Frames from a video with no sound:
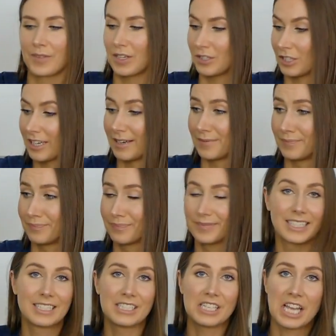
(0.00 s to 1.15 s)
So yeah,
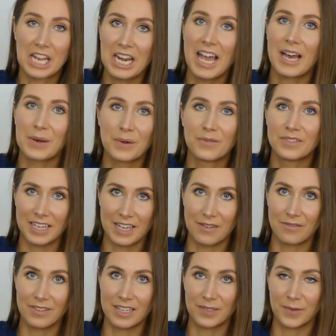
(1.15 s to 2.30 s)
10 out of 10
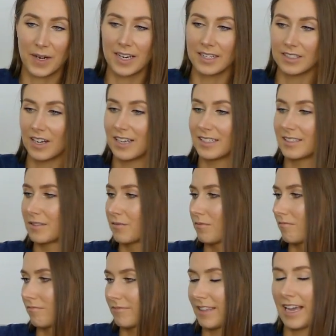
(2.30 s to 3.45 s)
for these riding tights.
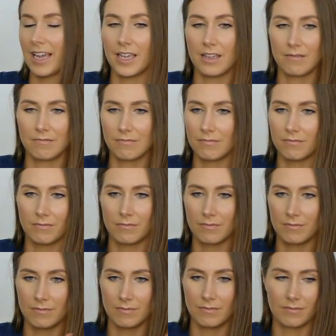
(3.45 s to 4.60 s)
They,
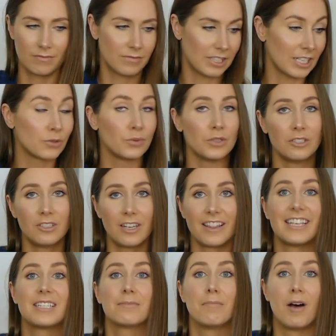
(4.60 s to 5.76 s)
touch wood,
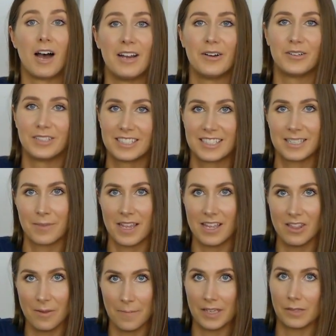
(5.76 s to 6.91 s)
these might honestly
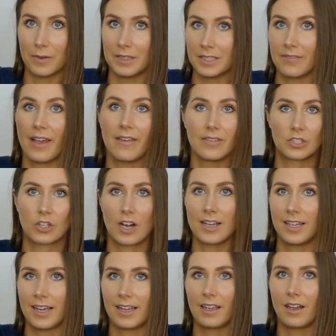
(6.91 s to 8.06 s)
be the best ones I've ever tried.
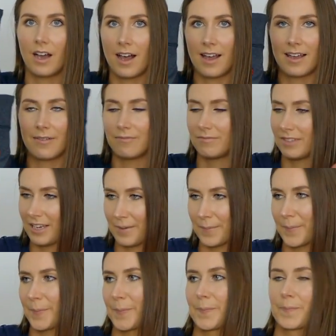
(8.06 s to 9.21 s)
Like yeah,
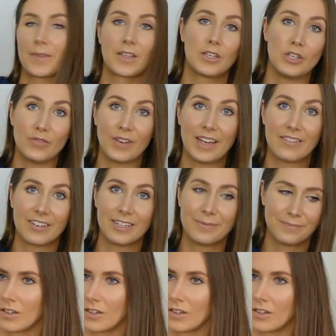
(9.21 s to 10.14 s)
new favorite.